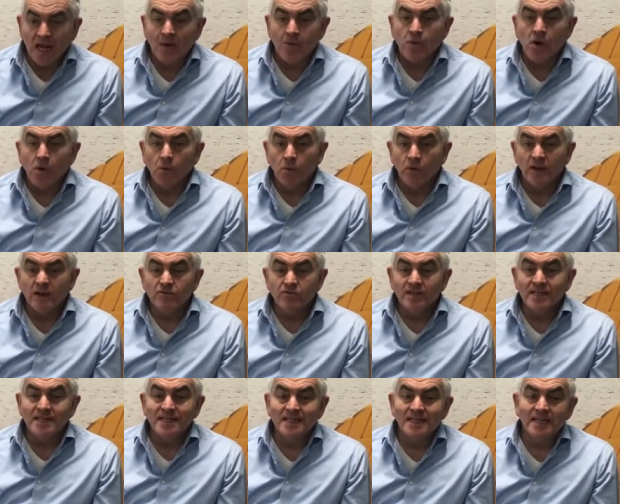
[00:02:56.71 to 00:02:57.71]
and what we
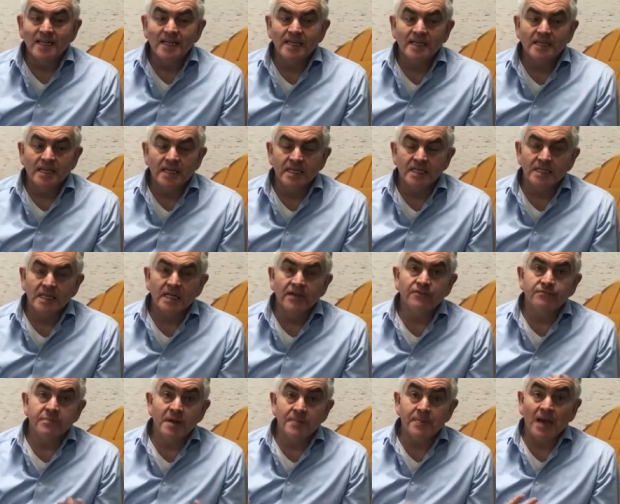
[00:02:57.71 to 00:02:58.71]
really need is
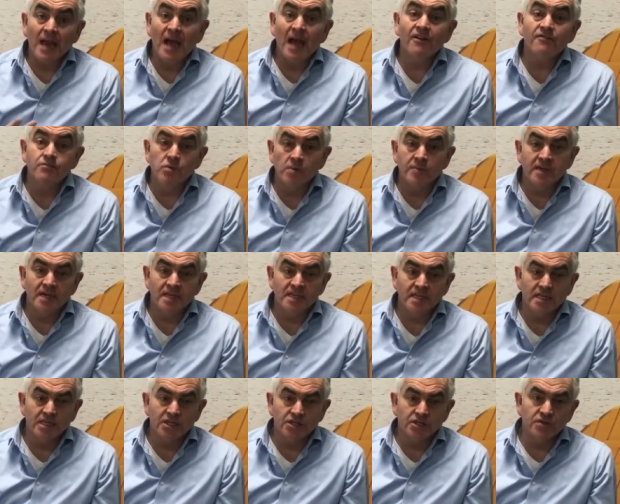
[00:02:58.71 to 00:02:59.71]
if people have
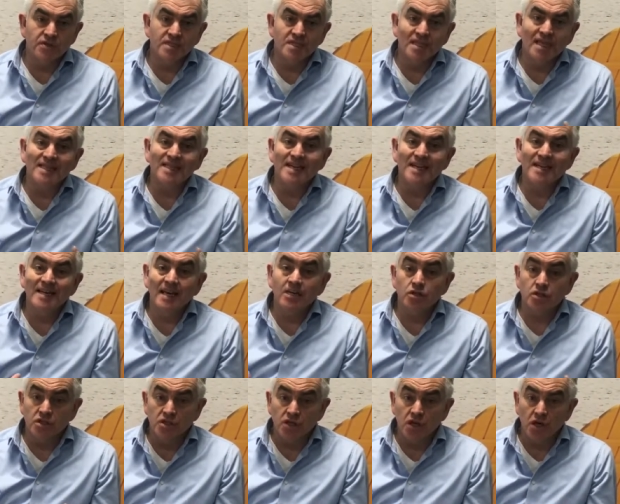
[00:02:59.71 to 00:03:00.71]
mobility issues that they let
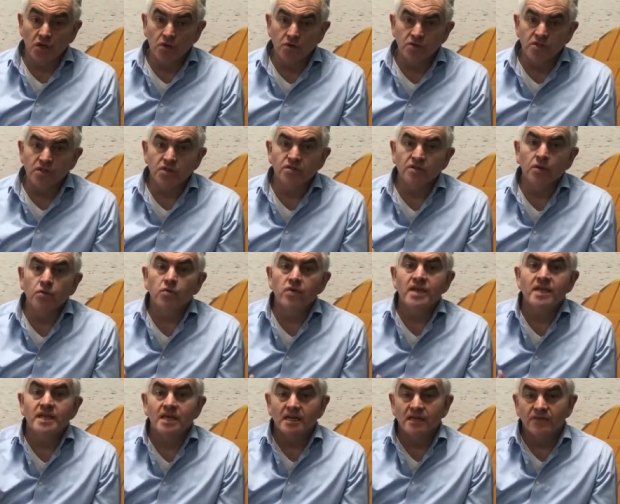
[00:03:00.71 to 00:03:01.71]
us know so that
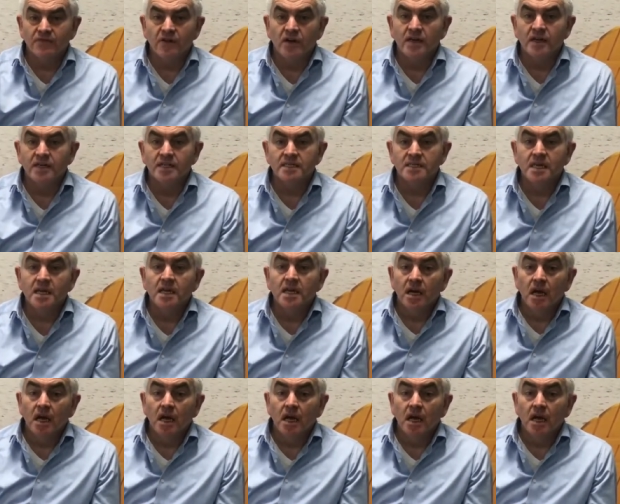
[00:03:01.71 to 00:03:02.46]
we can advise